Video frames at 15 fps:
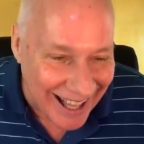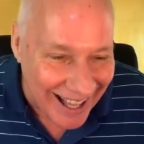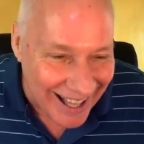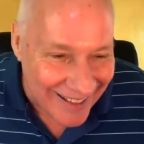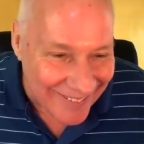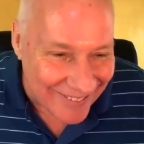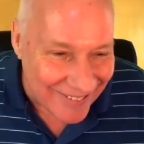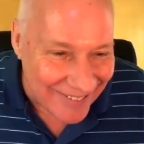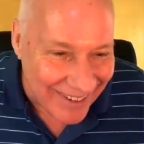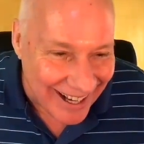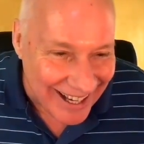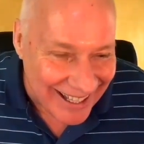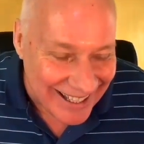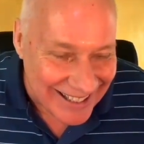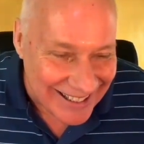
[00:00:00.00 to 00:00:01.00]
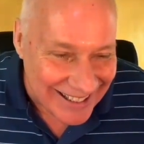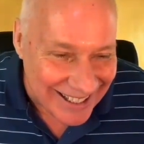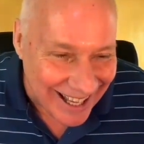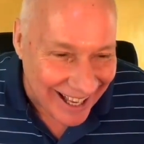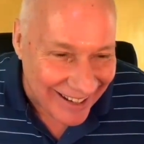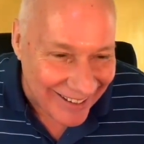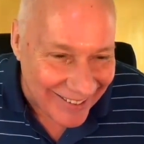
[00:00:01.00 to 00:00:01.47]
by the
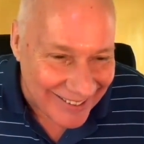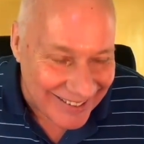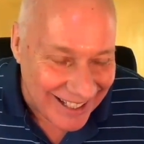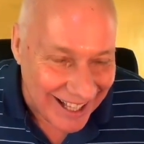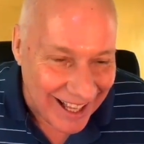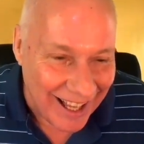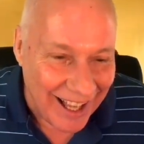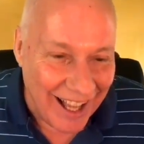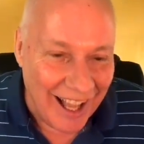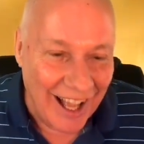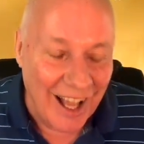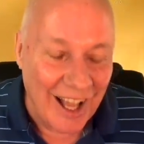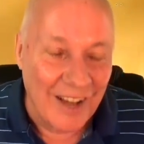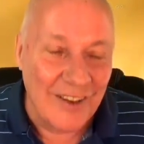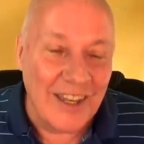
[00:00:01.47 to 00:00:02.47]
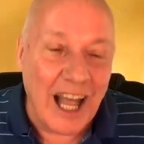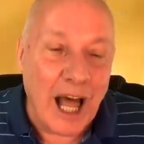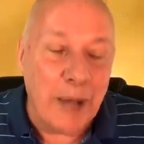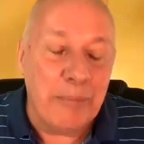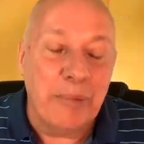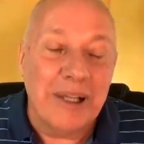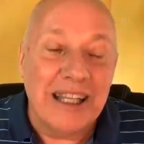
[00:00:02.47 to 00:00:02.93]
shadows,
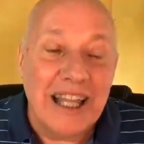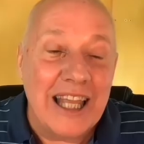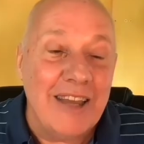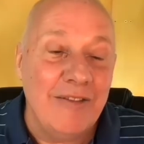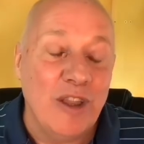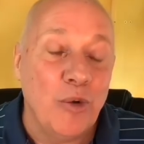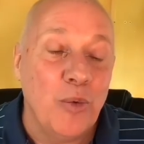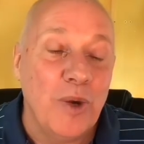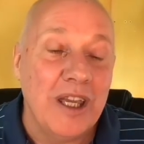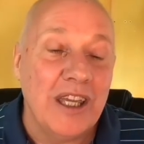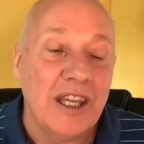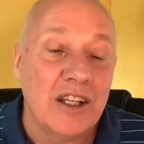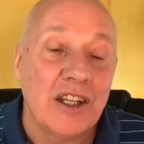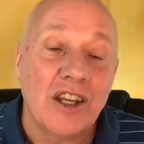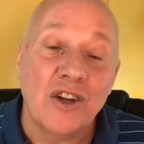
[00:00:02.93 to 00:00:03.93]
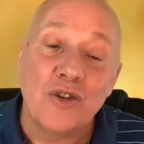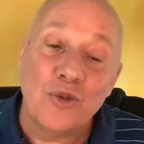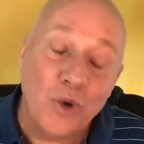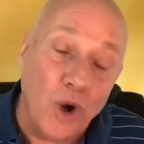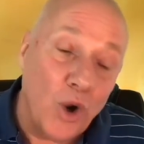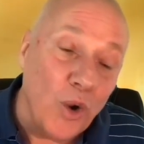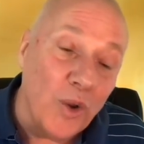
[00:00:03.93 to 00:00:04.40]
not believe that we can
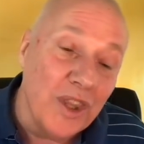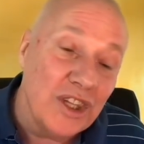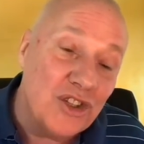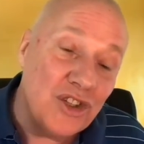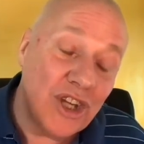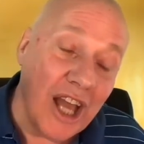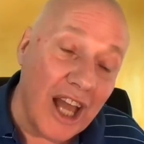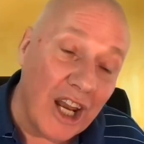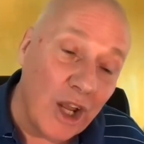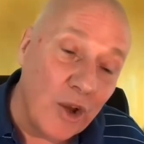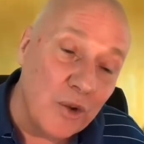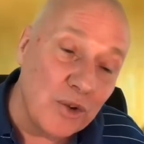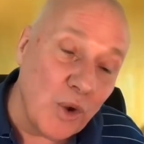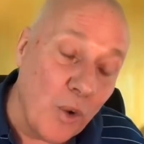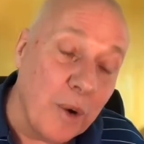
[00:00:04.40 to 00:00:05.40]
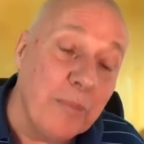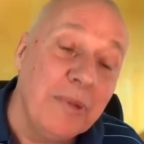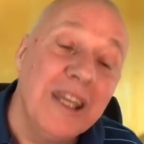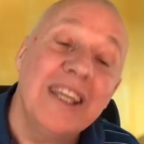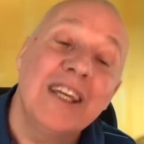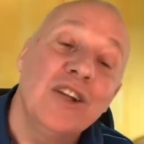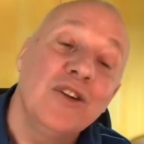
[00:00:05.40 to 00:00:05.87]
control the shadows or
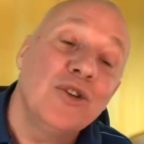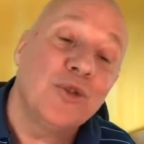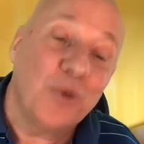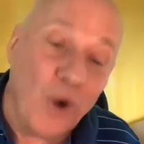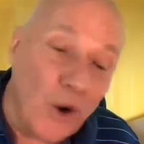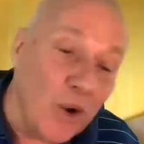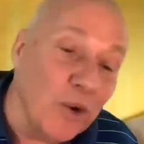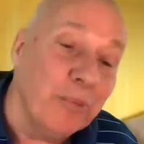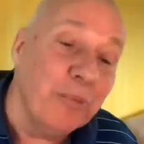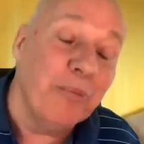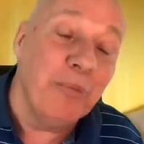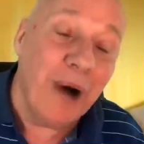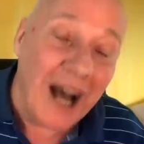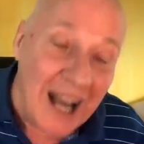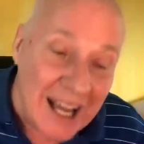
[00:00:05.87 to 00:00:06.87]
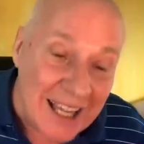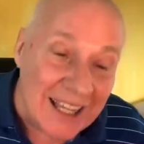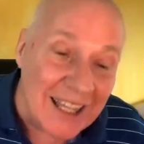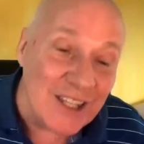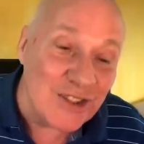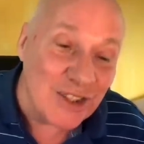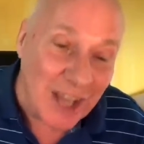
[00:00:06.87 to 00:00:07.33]
be controlled by
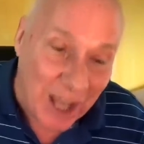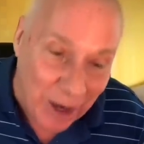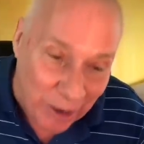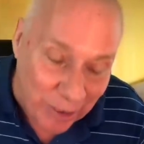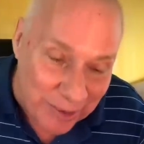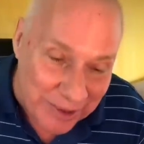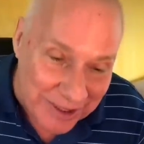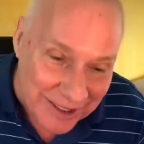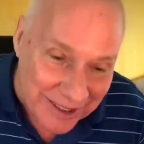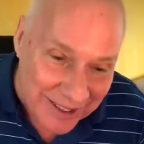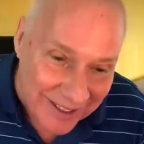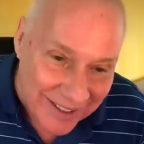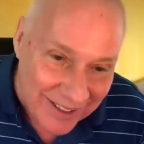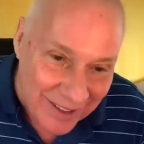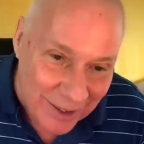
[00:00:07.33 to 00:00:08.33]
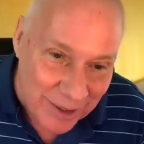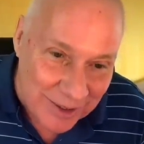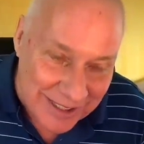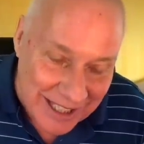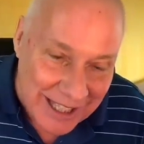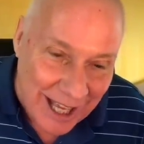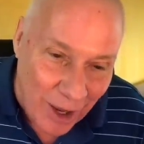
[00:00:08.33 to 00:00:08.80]
the shadows. You
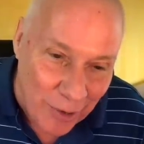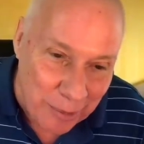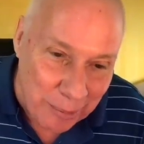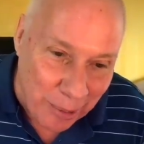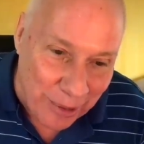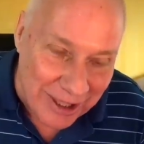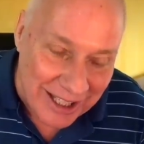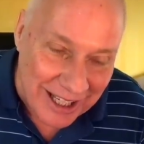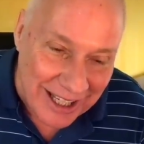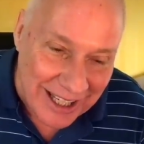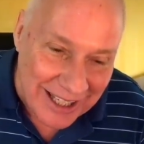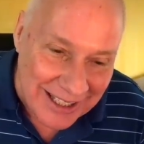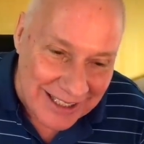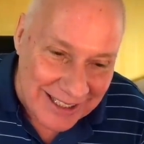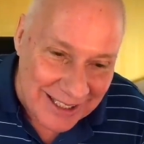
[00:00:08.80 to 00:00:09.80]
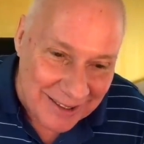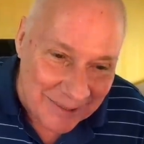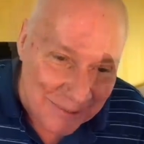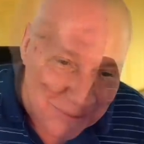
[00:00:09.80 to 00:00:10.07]
see how important it is?